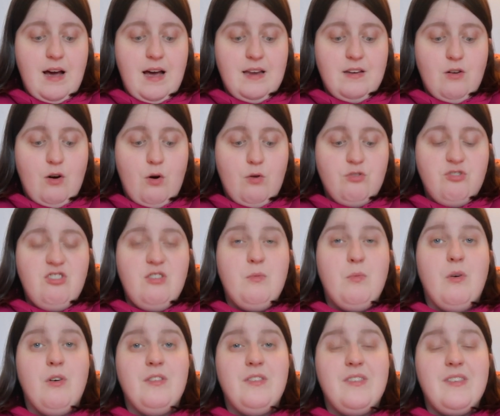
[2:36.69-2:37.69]
and all she
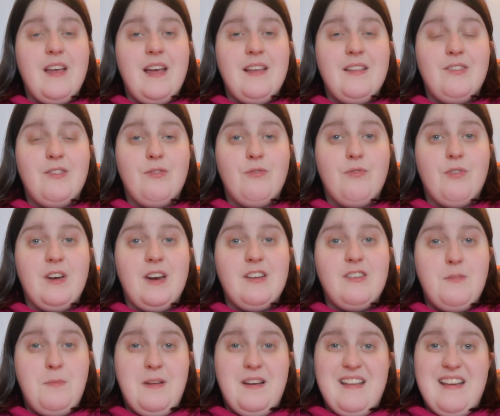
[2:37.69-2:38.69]
wants is for
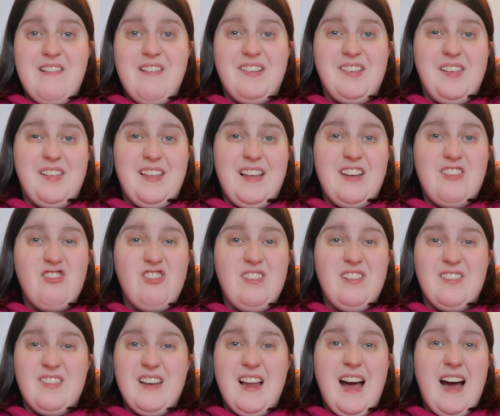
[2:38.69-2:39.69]
it to be real, because I think she
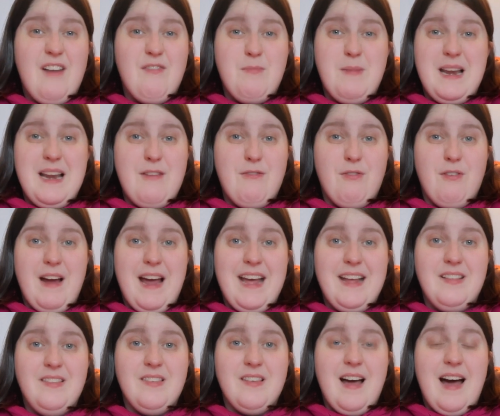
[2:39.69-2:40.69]
doesn't have many
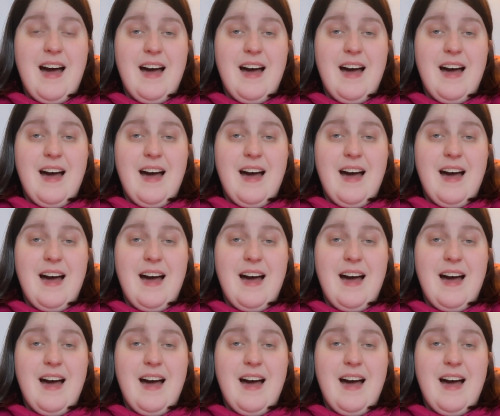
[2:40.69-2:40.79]
friends,